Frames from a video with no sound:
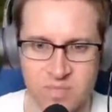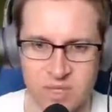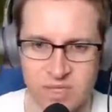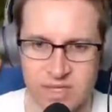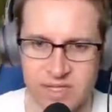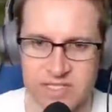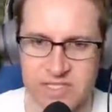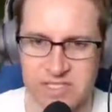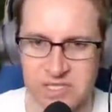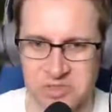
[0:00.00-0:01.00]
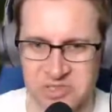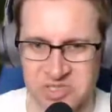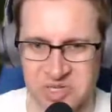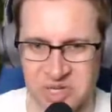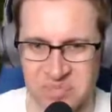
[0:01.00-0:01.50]
Yeah, this is
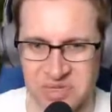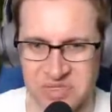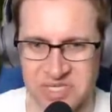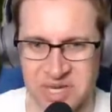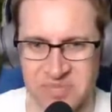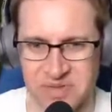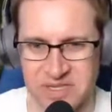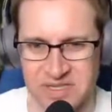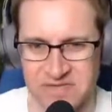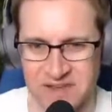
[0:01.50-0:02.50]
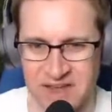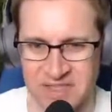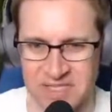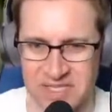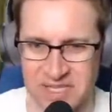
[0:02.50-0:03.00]
interesting, like building up in the
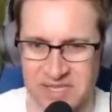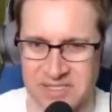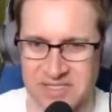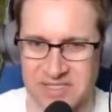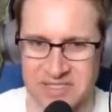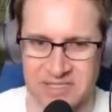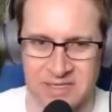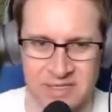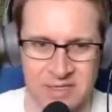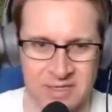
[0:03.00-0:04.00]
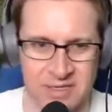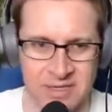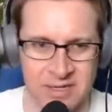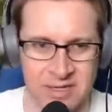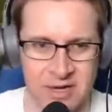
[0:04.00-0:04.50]
valley like this.
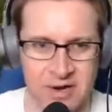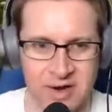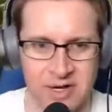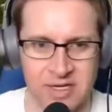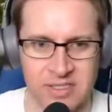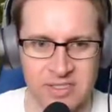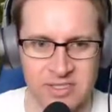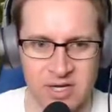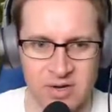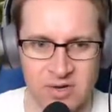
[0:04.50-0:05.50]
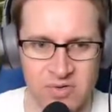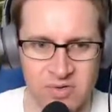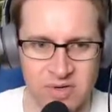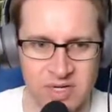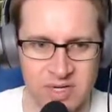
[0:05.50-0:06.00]
All right,
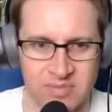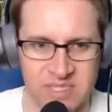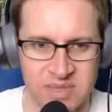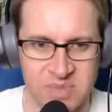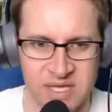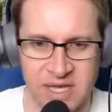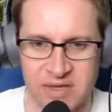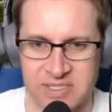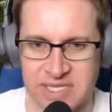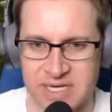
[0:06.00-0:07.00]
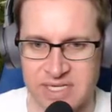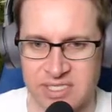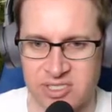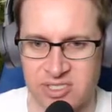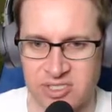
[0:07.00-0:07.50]
so something else I need
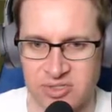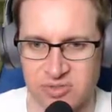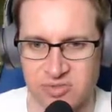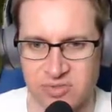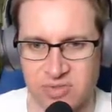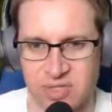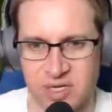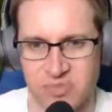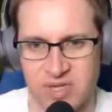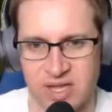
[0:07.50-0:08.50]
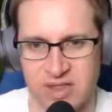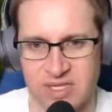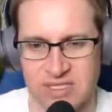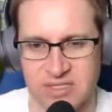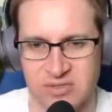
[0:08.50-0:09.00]
to do. We got
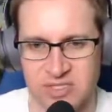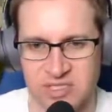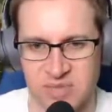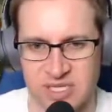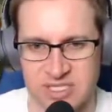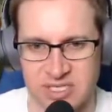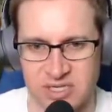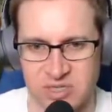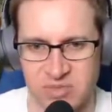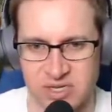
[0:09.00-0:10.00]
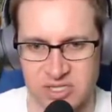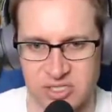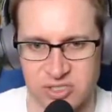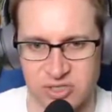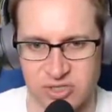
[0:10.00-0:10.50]
this little space here by the
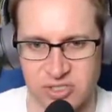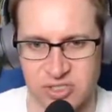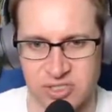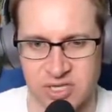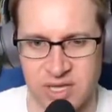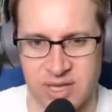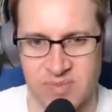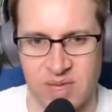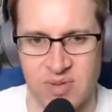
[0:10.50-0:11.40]
church. Maybe